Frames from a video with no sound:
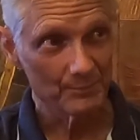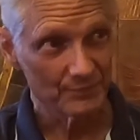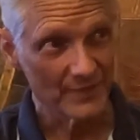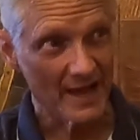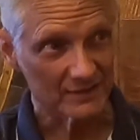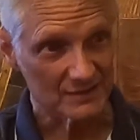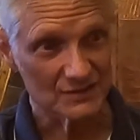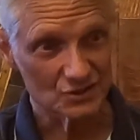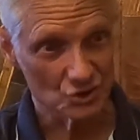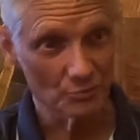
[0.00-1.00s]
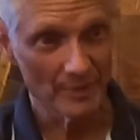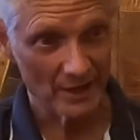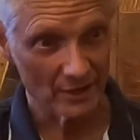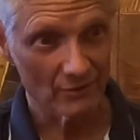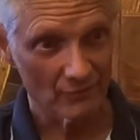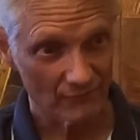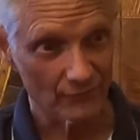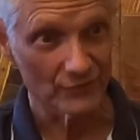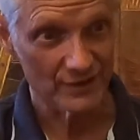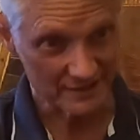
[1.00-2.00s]
that's too big for
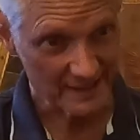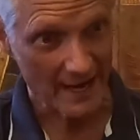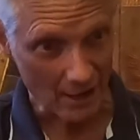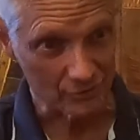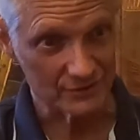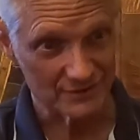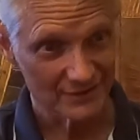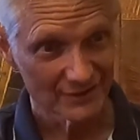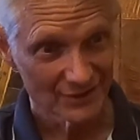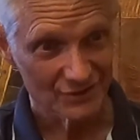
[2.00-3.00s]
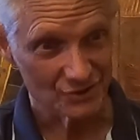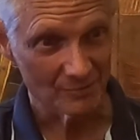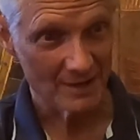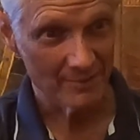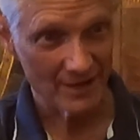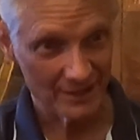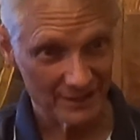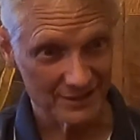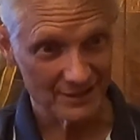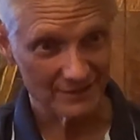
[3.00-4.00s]
this house. So maybe I
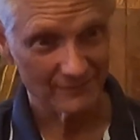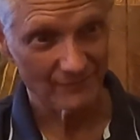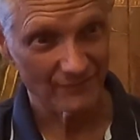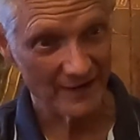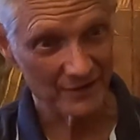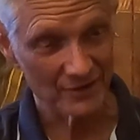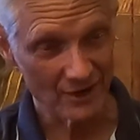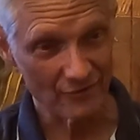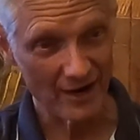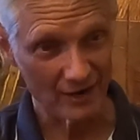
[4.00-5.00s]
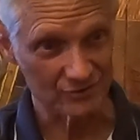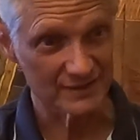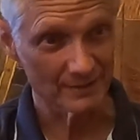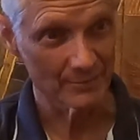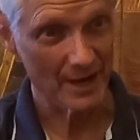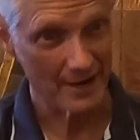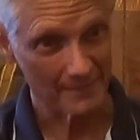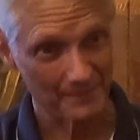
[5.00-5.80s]
need to find another house someday.